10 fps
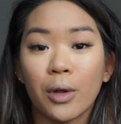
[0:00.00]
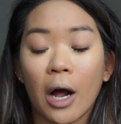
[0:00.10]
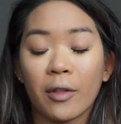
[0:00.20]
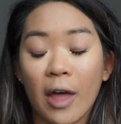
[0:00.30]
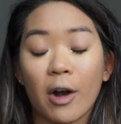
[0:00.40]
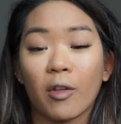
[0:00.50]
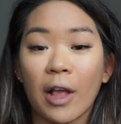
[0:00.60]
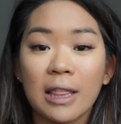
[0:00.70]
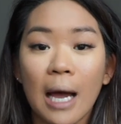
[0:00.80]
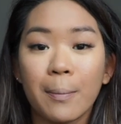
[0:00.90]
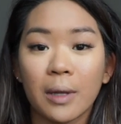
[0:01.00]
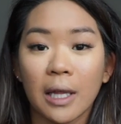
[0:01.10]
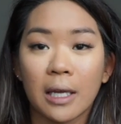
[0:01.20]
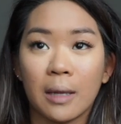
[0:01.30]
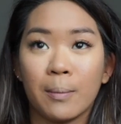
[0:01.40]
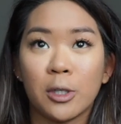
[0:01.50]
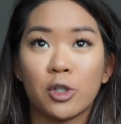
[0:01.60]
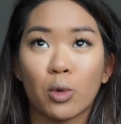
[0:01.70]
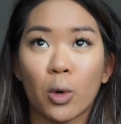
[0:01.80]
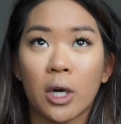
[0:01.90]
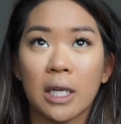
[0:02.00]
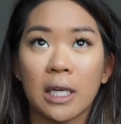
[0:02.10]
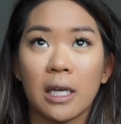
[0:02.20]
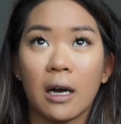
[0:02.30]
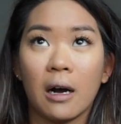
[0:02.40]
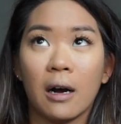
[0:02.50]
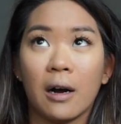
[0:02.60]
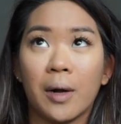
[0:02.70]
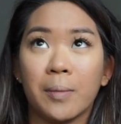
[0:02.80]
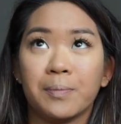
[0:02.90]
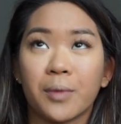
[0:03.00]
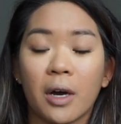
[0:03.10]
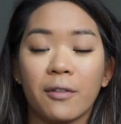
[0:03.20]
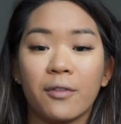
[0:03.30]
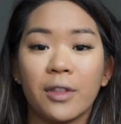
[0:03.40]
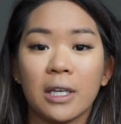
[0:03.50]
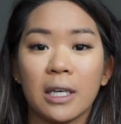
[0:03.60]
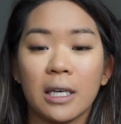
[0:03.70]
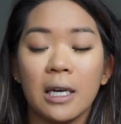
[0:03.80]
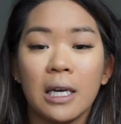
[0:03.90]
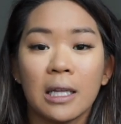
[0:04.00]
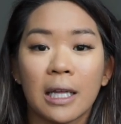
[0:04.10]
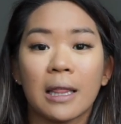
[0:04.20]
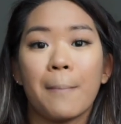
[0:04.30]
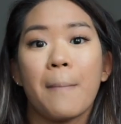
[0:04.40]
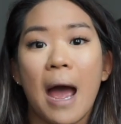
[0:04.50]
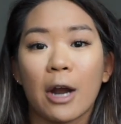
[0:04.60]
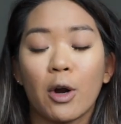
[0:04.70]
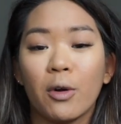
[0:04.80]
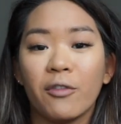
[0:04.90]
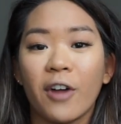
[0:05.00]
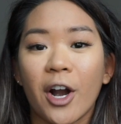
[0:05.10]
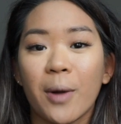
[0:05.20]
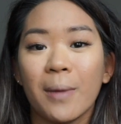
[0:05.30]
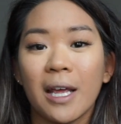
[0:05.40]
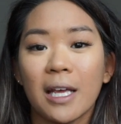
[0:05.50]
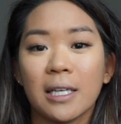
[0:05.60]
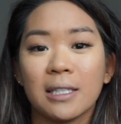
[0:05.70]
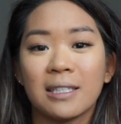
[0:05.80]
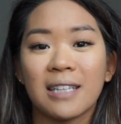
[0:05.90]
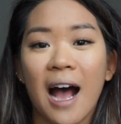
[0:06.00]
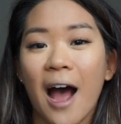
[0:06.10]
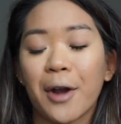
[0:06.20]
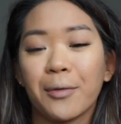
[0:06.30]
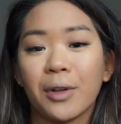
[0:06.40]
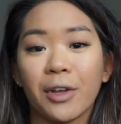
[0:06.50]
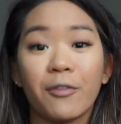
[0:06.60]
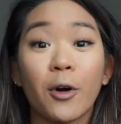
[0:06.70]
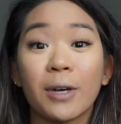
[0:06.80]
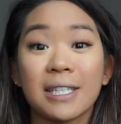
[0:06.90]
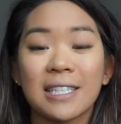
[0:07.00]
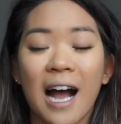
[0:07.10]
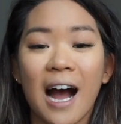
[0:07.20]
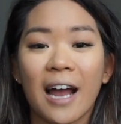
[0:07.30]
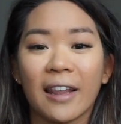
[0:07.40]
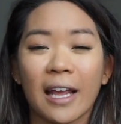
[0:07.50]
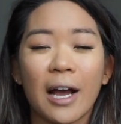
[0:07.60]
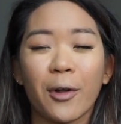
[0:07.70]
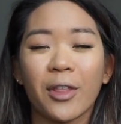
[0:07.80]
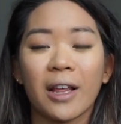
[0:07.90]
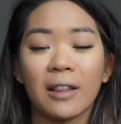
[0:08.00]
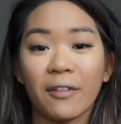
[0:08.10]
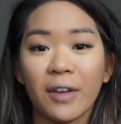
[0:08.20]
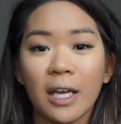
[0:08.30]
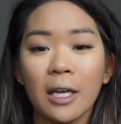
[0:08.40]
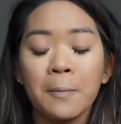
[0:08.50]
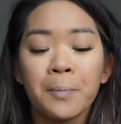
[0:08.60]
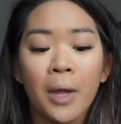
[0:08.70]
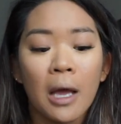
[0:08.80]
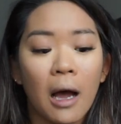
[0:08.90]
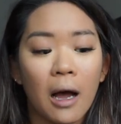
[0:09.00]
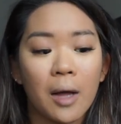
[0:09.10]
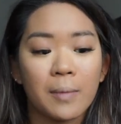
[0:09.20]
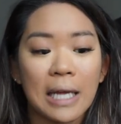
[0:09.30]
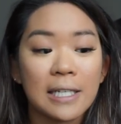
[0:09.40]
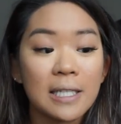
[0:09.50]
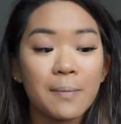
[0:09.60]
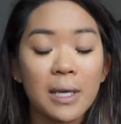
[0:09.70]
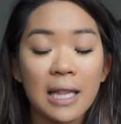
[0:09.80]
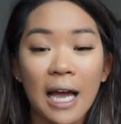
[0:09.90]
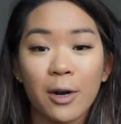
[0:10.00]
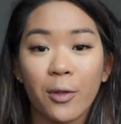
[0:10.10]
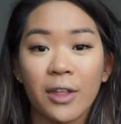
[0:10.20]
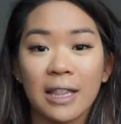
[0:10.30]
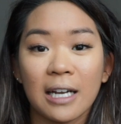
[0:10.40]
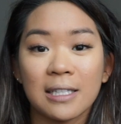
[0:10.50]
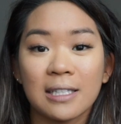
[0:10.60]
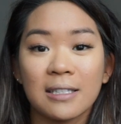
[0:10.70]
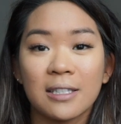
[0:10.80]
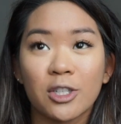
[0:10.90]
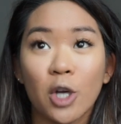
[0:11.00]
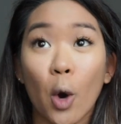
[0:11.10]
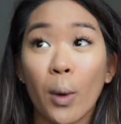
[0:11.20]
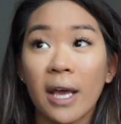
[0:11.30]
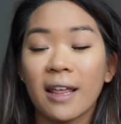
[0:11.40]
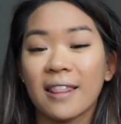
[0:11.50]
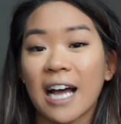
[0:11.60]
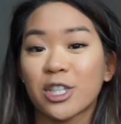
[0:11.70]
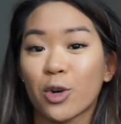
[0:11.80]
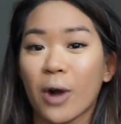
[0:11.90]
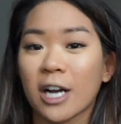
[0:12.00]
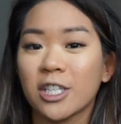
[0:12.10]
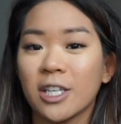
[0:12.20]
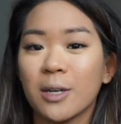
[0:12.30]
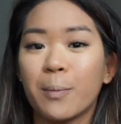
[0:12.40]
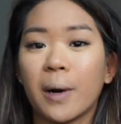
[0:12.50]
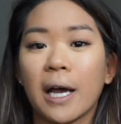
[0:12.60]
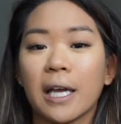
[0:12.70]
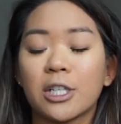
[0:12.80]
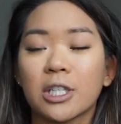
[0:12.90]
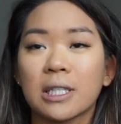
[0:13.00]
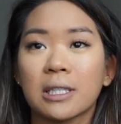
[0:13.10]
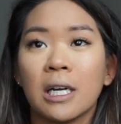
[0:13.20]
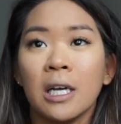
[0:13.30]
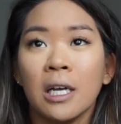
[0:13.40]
are like that, but like majority of the like the macro environment is not really focused on like healthy living. That doesn't mean that I don't think that it's going in that direction, but just